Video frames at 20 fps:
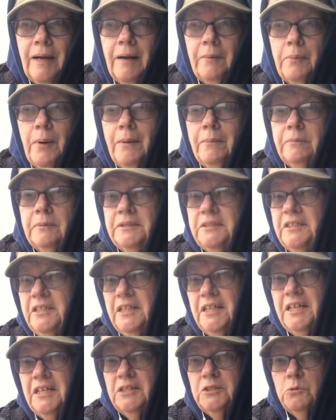I'll probably see
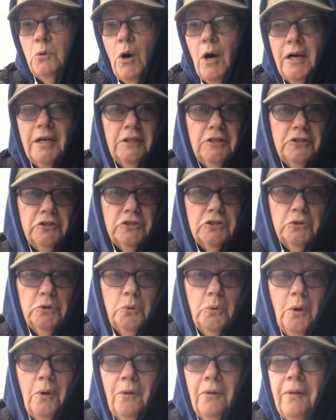the kids walking to
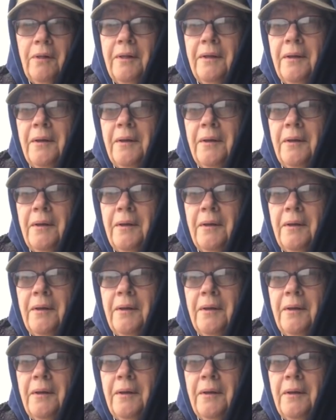school